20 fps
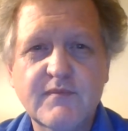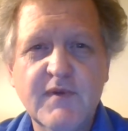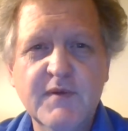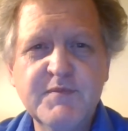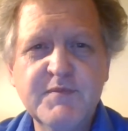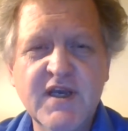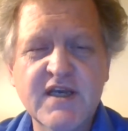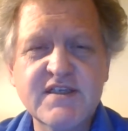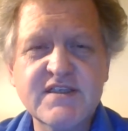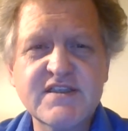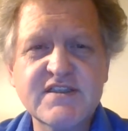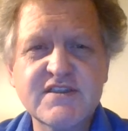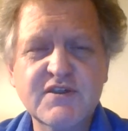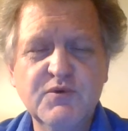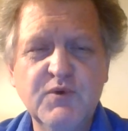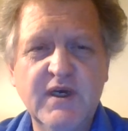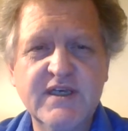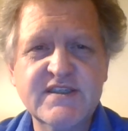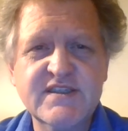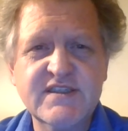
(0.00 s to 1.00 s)
Because it's a
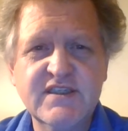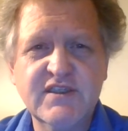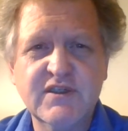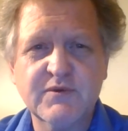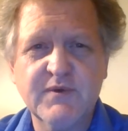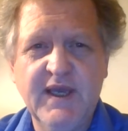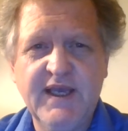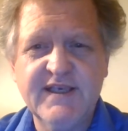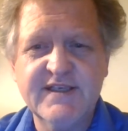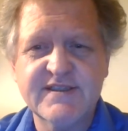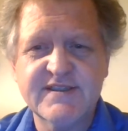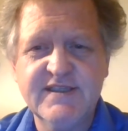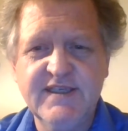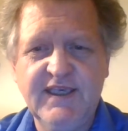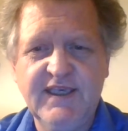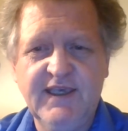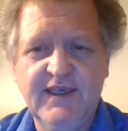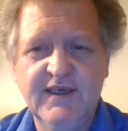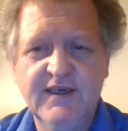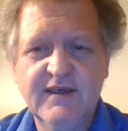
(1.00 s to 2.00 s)
question, you raise
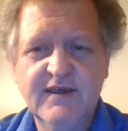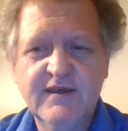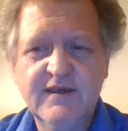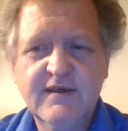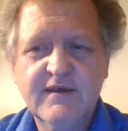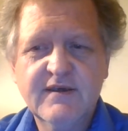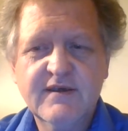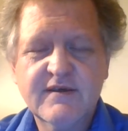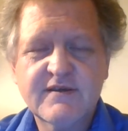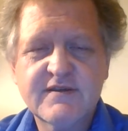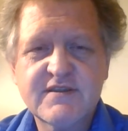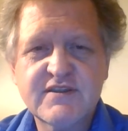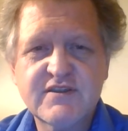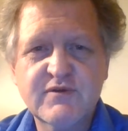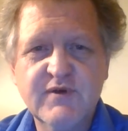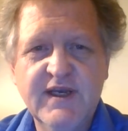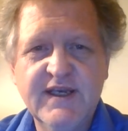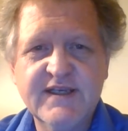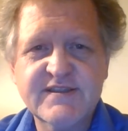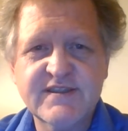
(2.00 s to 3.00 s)
the
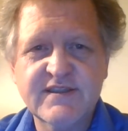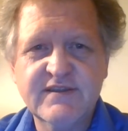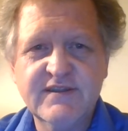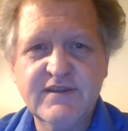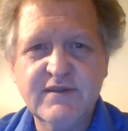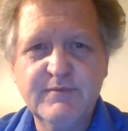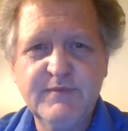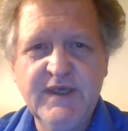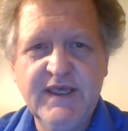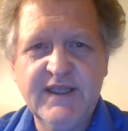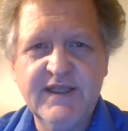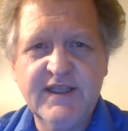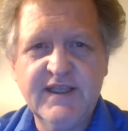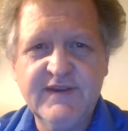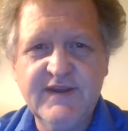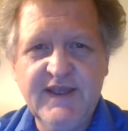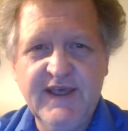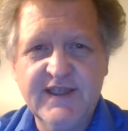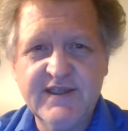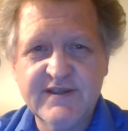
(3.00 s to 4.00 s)
stress a little bit at
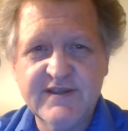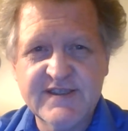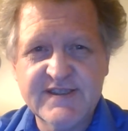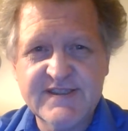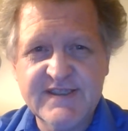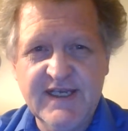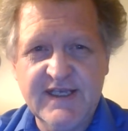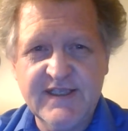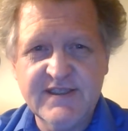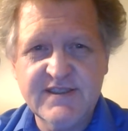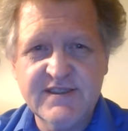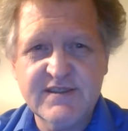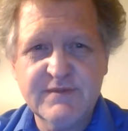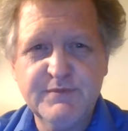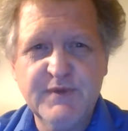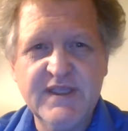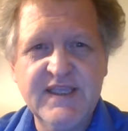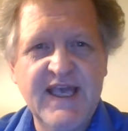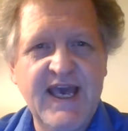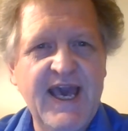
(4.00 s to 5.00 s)
the end of the sentence,
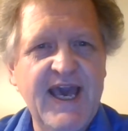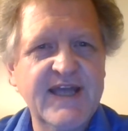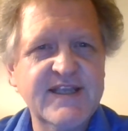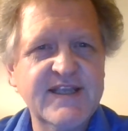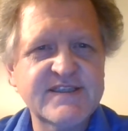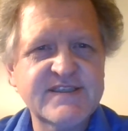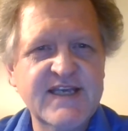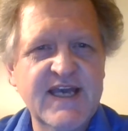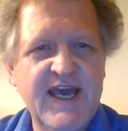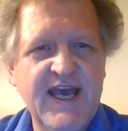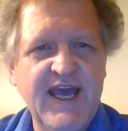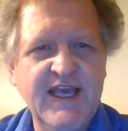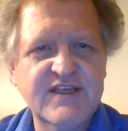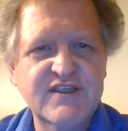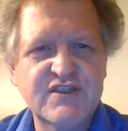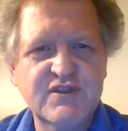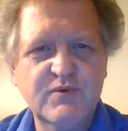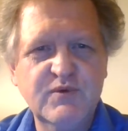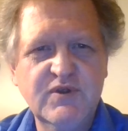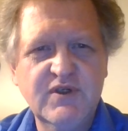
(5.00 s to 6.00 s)
but not as high
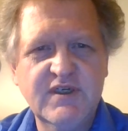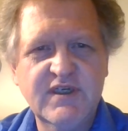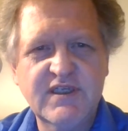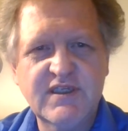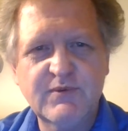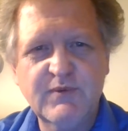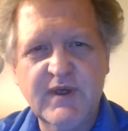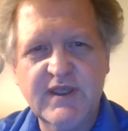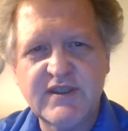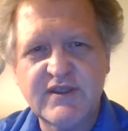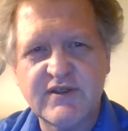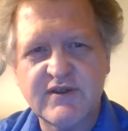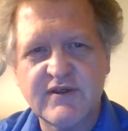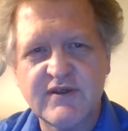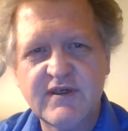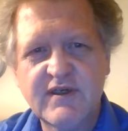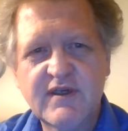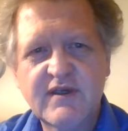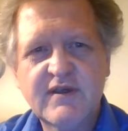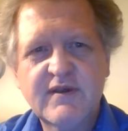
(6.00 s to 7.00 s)
as you would when
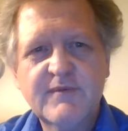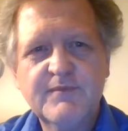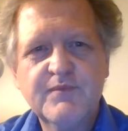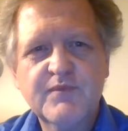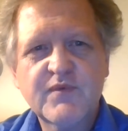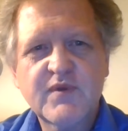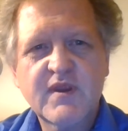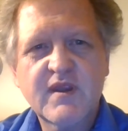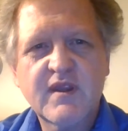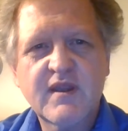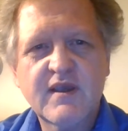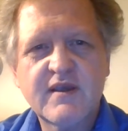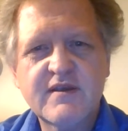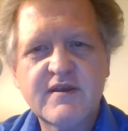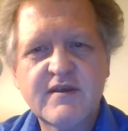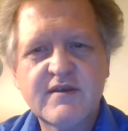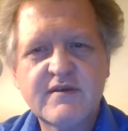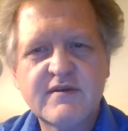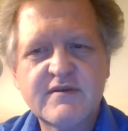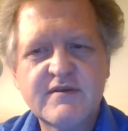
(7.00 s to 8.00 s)
you're
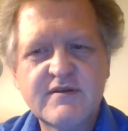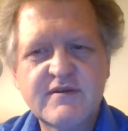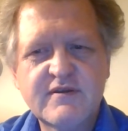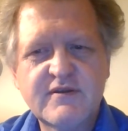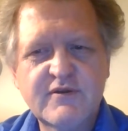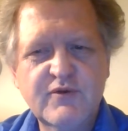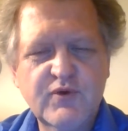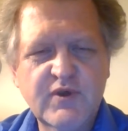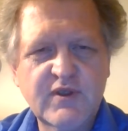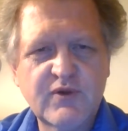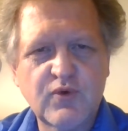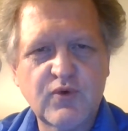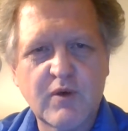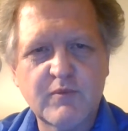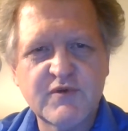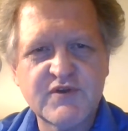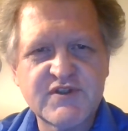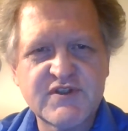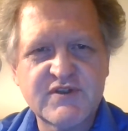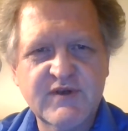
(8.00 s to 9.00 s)
doing
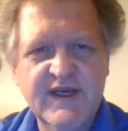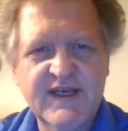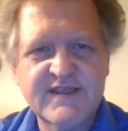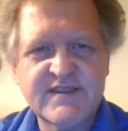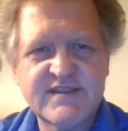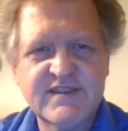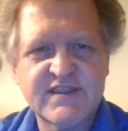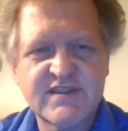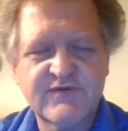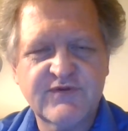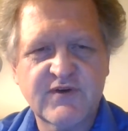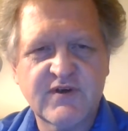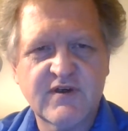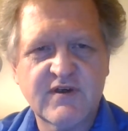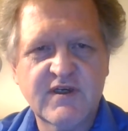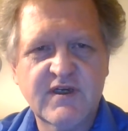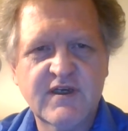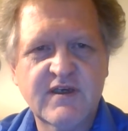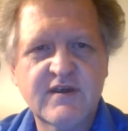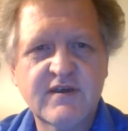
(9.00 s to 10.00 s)
normal stress just
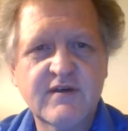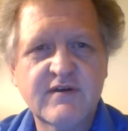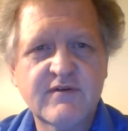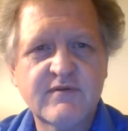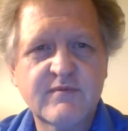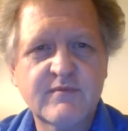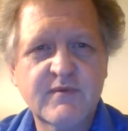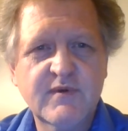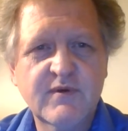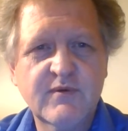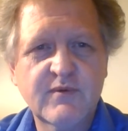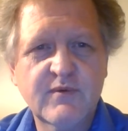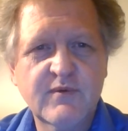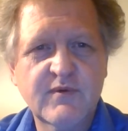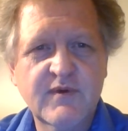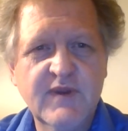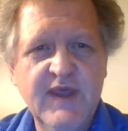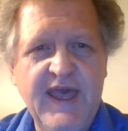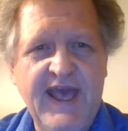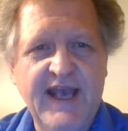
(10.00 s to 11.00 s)
for
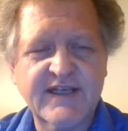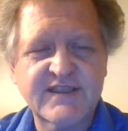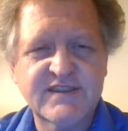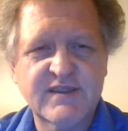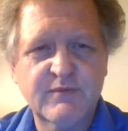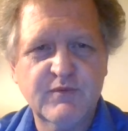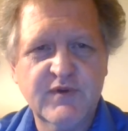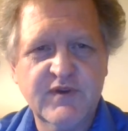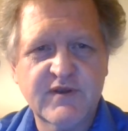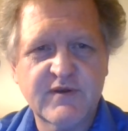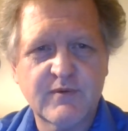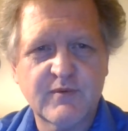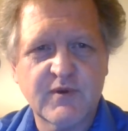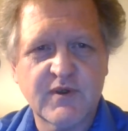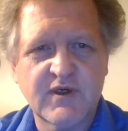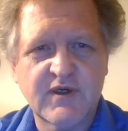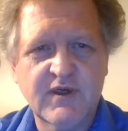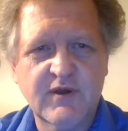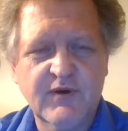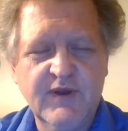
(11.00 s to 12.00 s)
accent within a
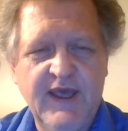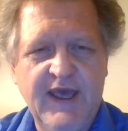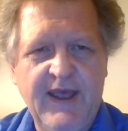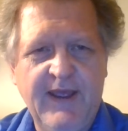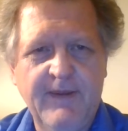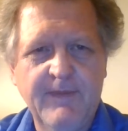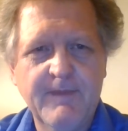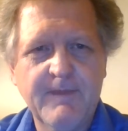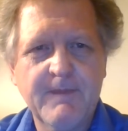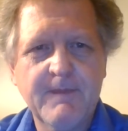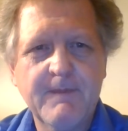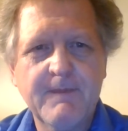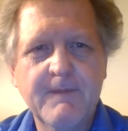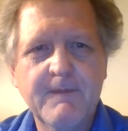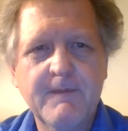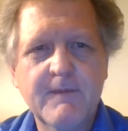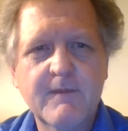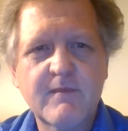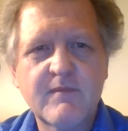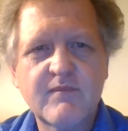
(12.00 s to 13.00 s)
word, okay?
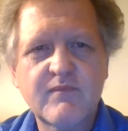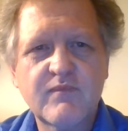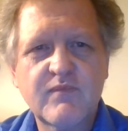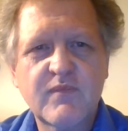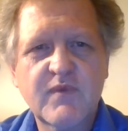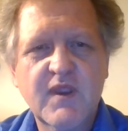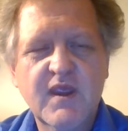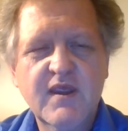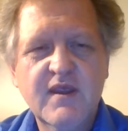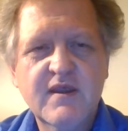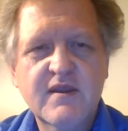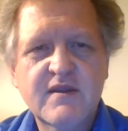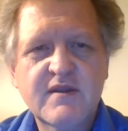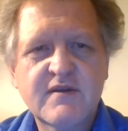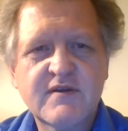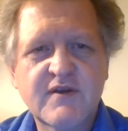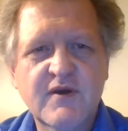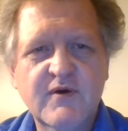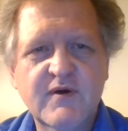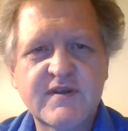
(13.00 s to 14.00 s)

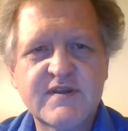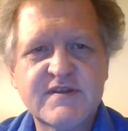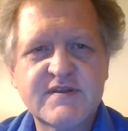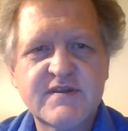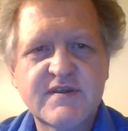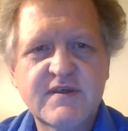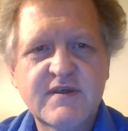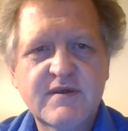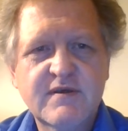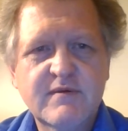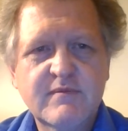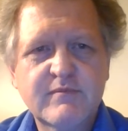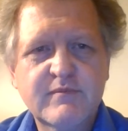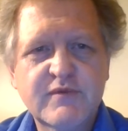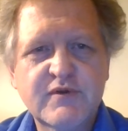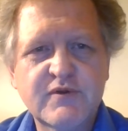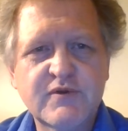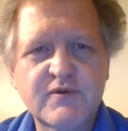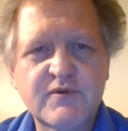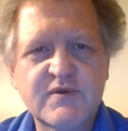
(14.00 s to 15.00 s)
So it's
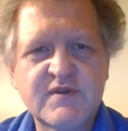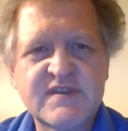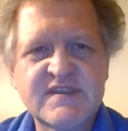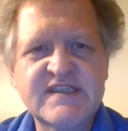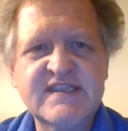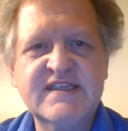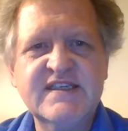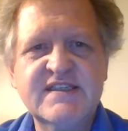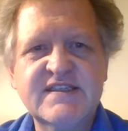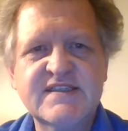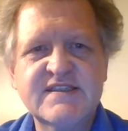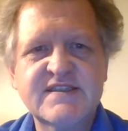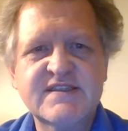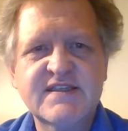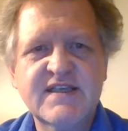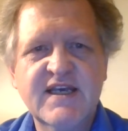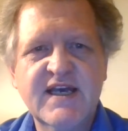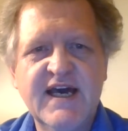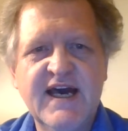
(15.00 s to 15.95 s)
plusisaste.